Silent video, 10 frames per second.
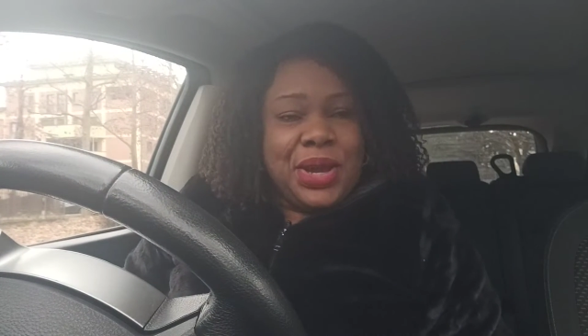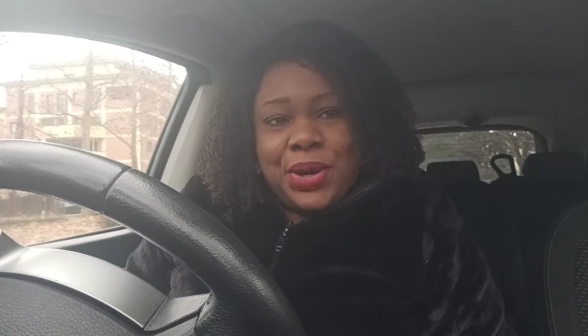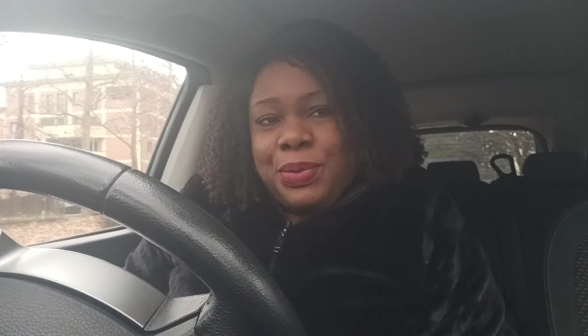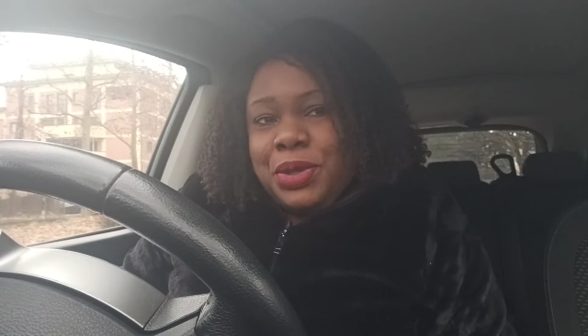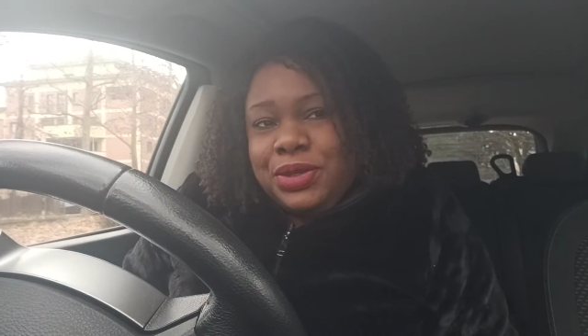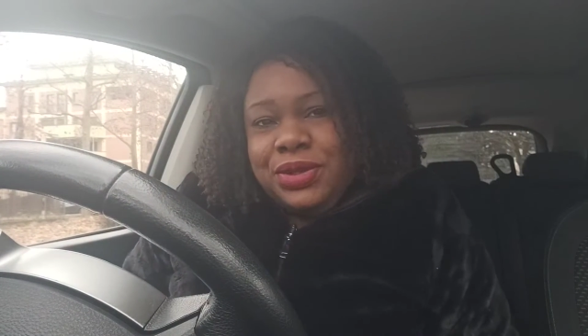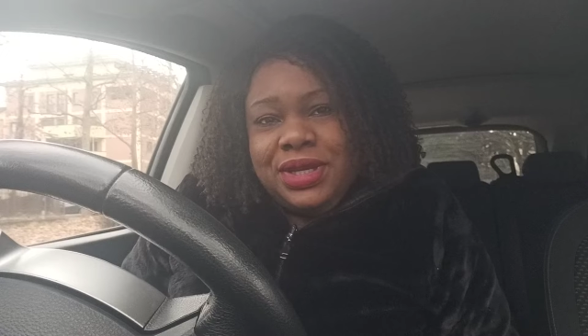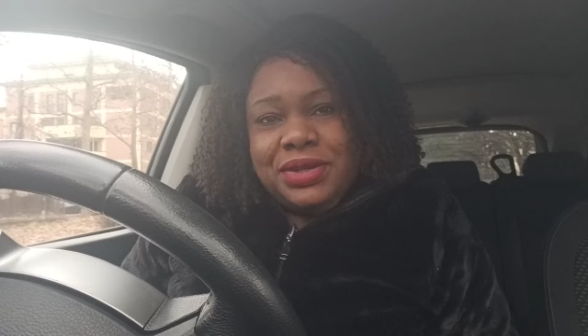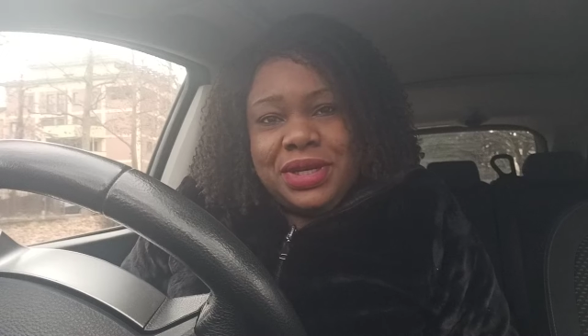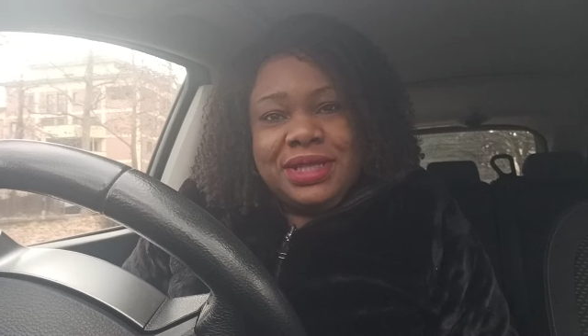Hope you're
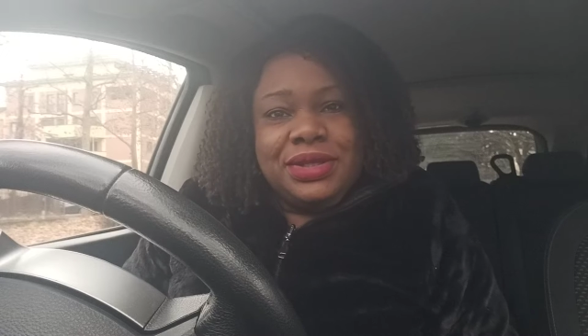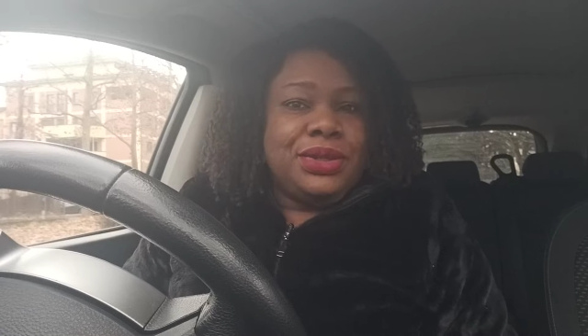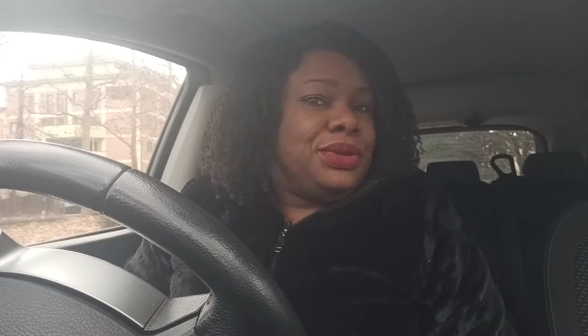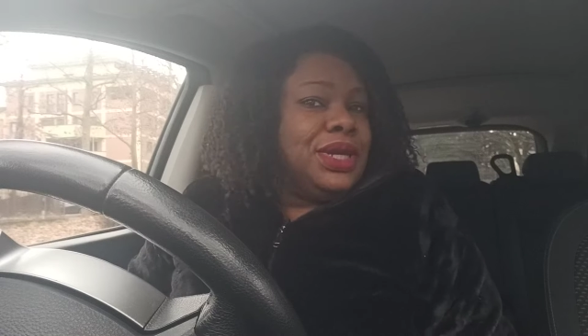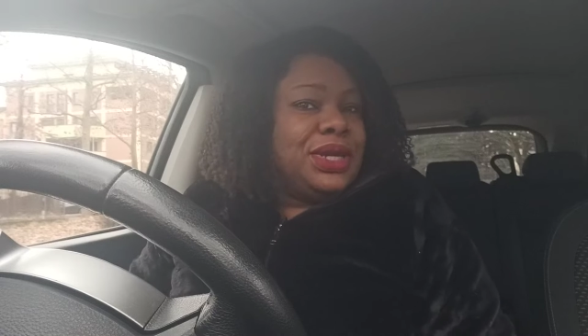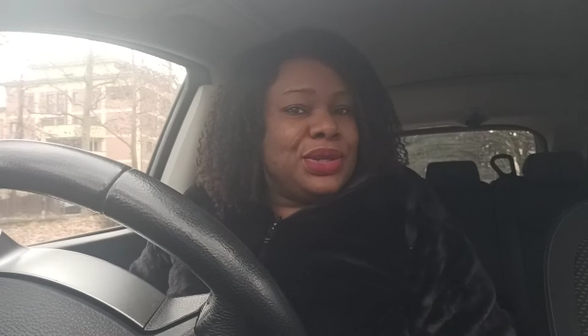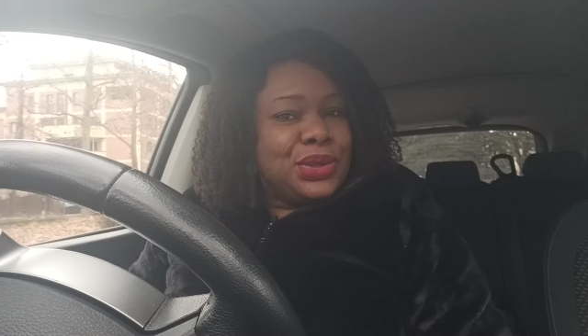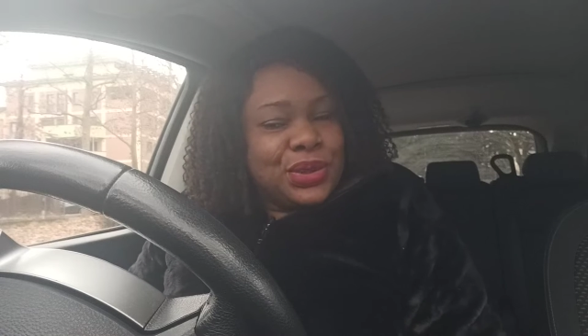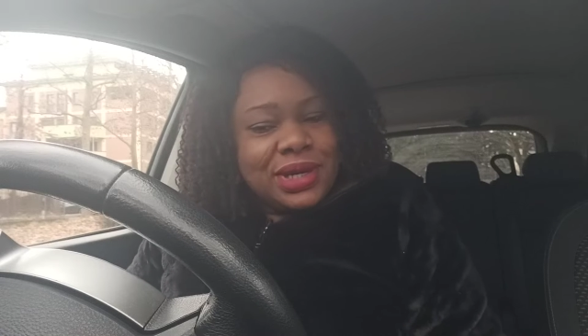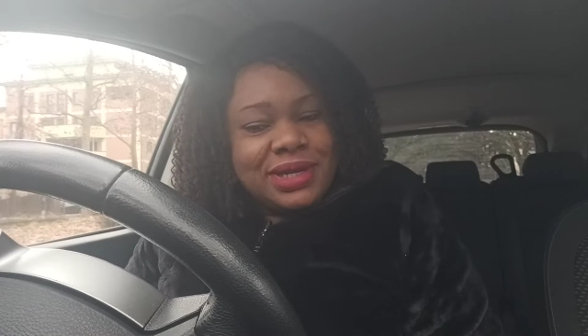doing great. You're doing
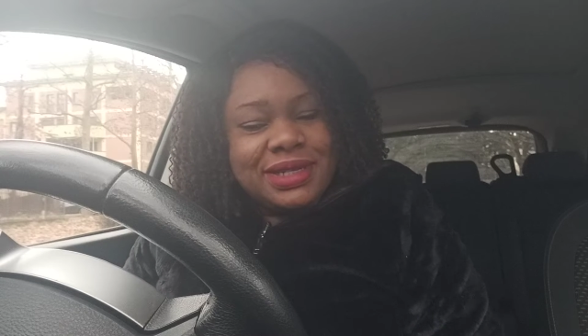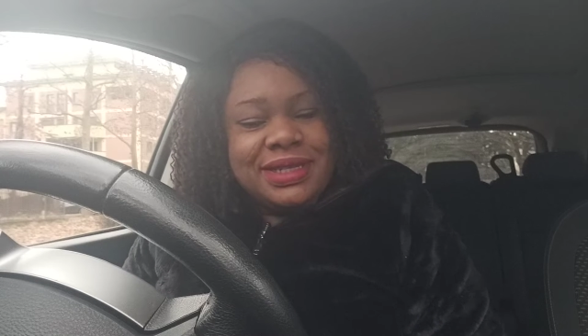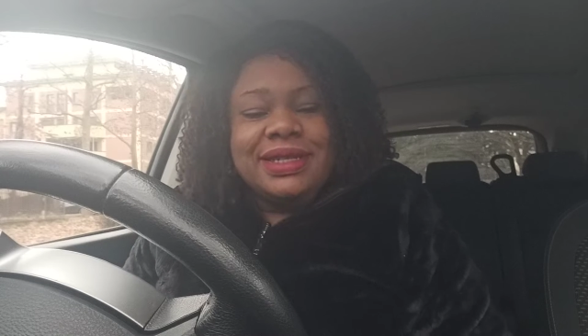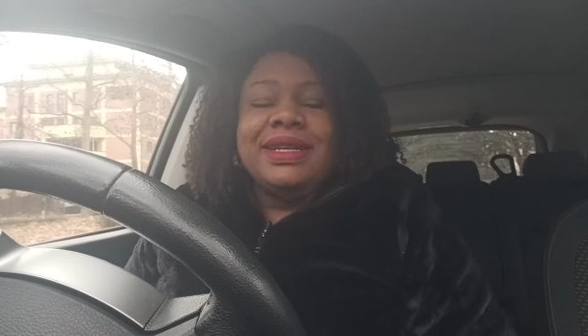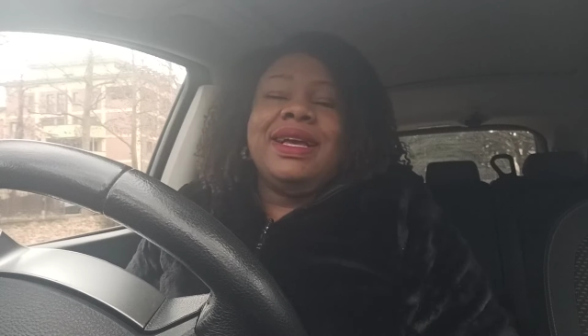good.